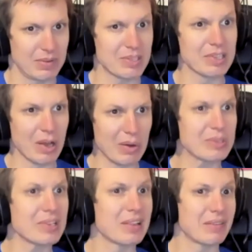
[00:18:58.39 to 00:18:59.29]

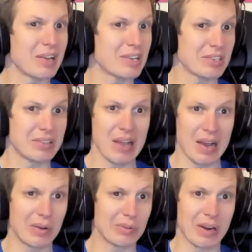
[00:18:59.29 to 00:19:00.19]
Slows innovation
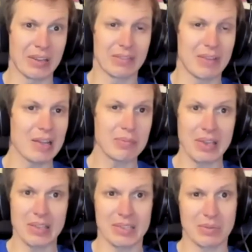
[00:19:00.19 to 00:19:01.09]
down, right? And that
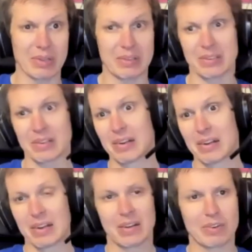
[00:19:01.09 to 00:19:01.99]
means what's
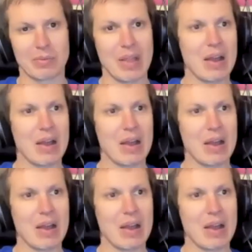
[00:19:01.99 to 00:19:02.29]
from now